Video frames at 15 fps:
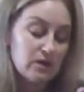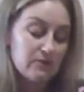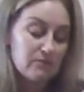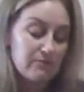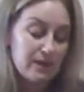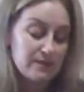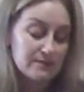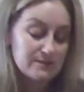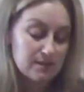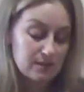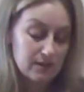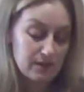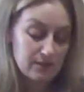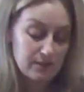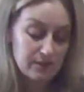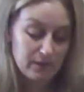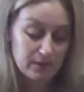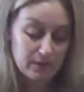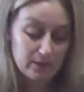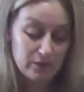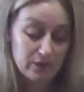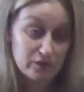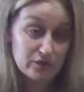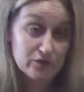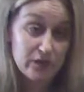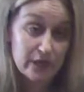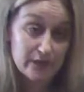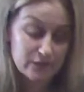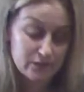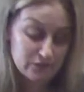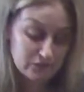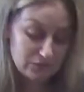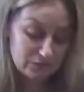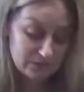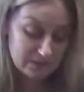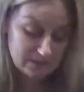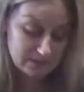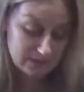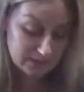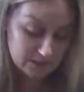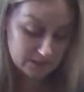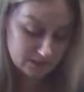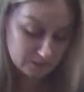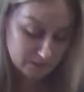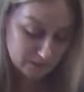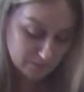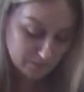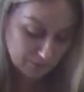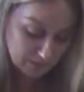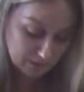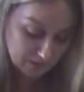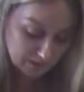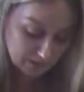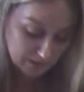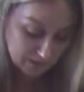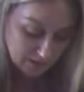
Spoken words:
mess it up when you're trying to do this next one and putting